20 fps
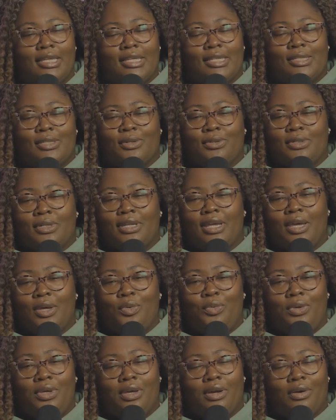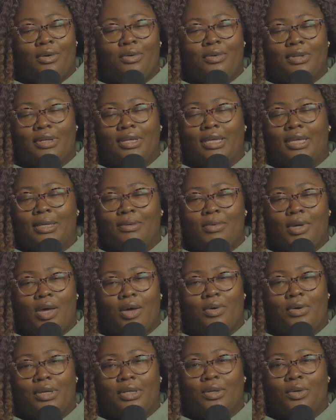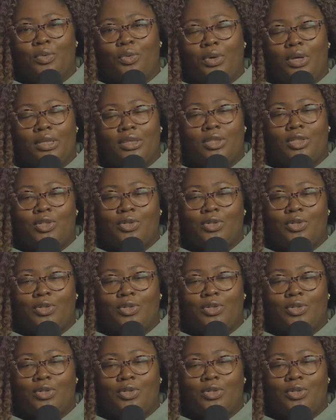So today we are going to keep going with